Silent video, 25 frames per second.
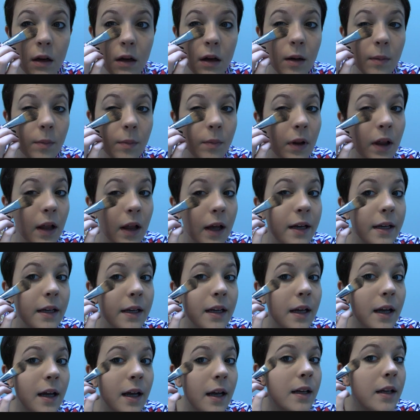Applying
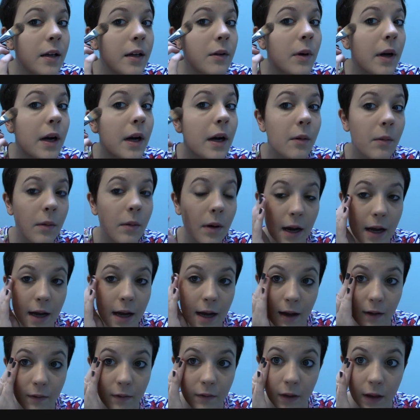it anywhere where I
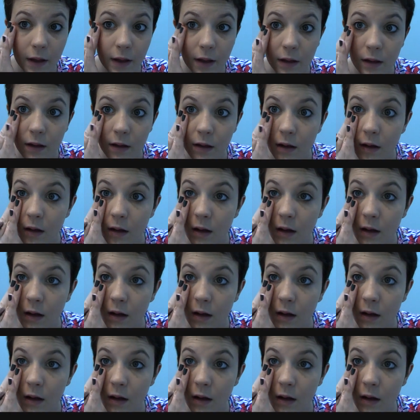have like